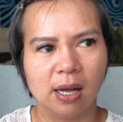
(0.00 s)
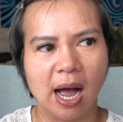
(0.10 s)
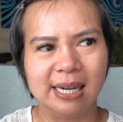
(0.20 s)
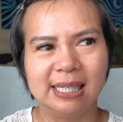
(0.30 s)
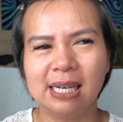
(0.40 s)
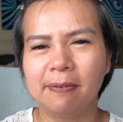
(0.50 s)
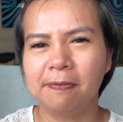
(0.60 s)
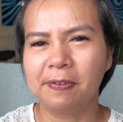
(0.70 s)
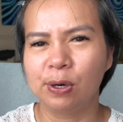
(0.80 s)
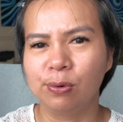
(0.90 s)
I didn't
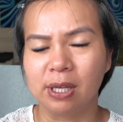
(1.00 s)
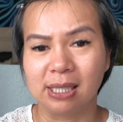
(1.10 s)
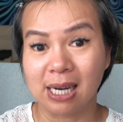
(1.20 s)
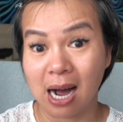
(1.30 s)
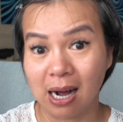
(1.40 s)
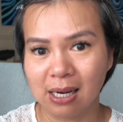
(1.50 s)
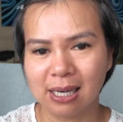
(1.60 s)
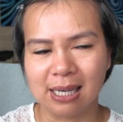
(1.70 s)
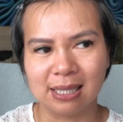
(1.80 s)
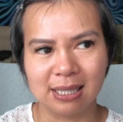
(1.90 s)
feel the tug
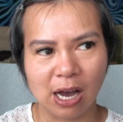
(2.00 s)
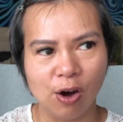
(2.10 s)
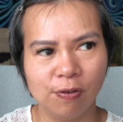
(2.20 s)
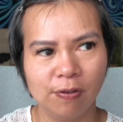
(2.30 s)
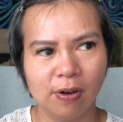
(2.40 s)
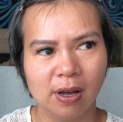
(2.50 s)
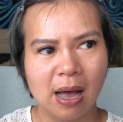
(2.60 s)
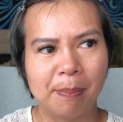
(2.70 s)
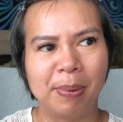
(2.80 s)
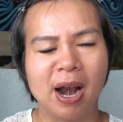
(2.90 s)
itself,
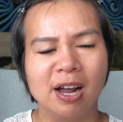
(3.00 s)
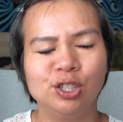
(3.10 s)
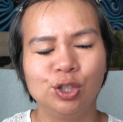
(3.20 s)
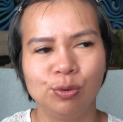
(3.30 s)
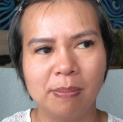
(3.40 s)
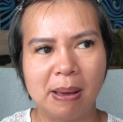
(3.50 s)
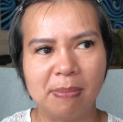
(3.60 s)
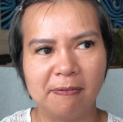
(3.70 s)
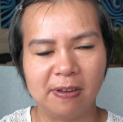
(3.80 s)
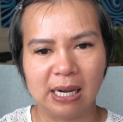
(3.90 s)
but I do
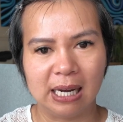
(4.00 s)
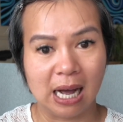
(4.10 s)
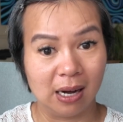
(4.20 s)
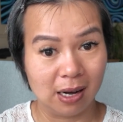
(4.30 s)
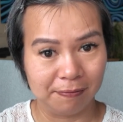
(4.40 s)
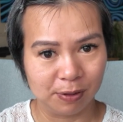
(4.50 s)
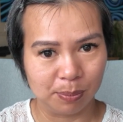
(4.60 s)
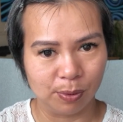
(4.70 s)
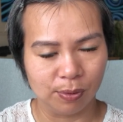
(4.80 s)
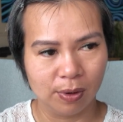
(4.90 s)
remember feeling
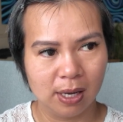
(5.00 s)
uncomfortable.